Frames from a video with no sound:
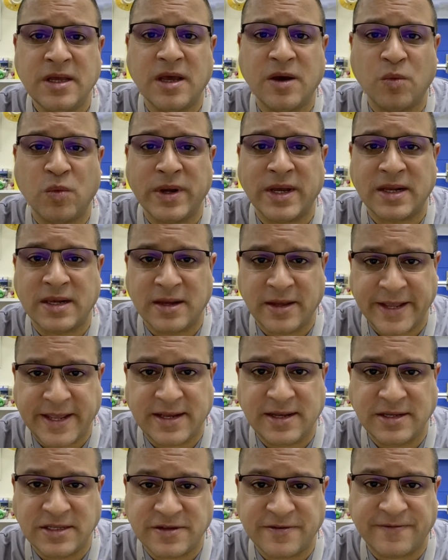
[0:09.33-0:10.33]
and we are
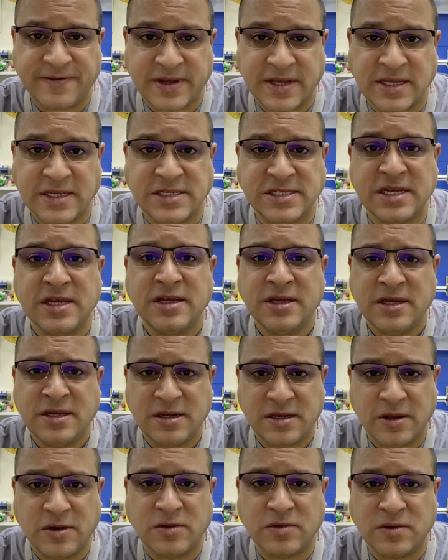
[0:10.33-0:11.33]
likely to face
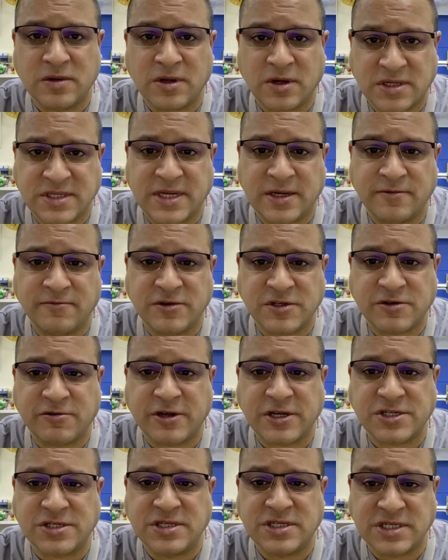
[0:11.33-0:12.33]
local lockdown
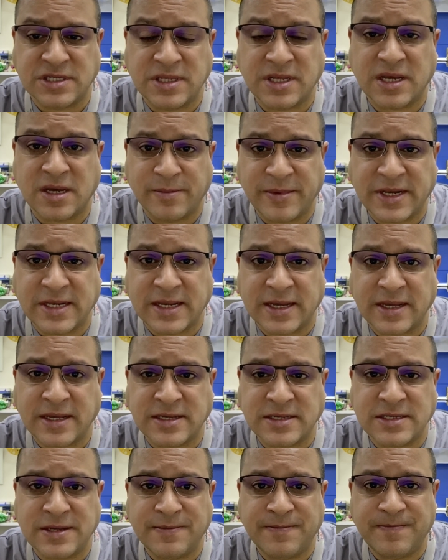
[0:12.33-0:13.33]
restrictions in the coming
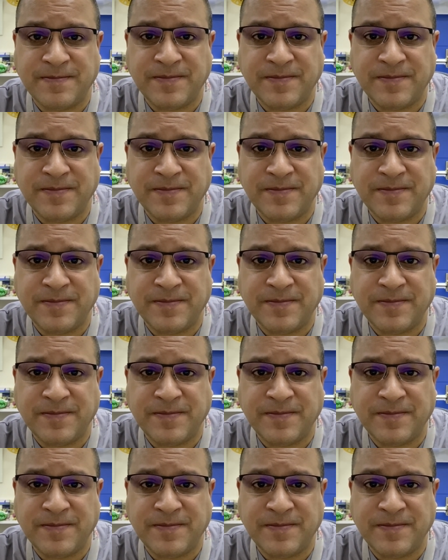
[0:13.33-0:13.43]
days.